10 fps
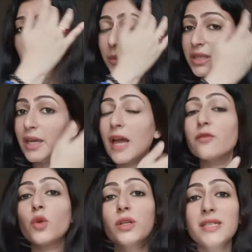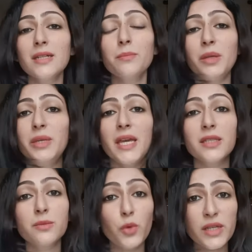I mean, they have not yet maybe
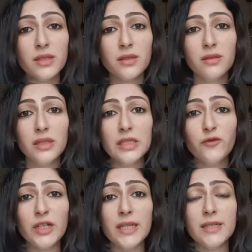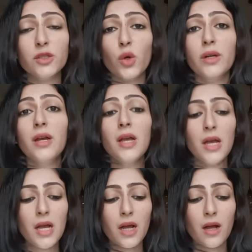expressed these feelings, or
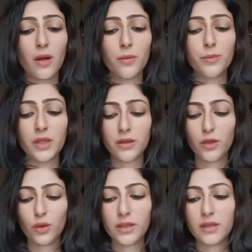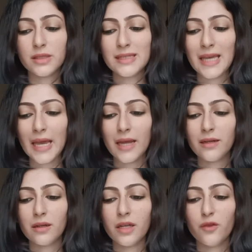you know, they are
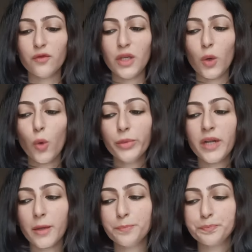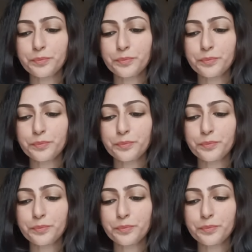scared if they open up,